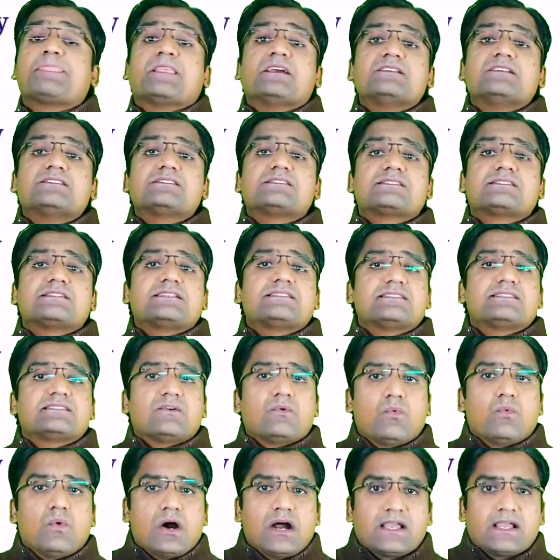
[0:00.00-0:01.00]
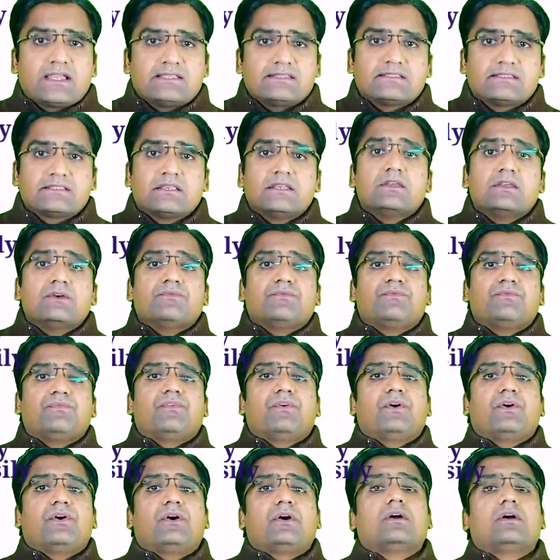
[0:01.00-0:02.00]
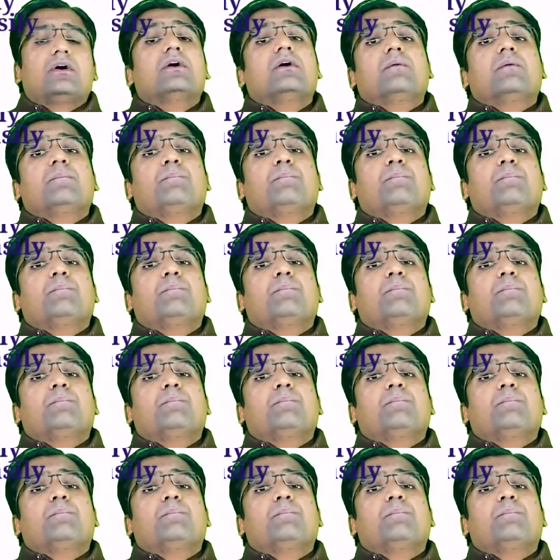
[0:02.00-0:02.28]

stanza wise for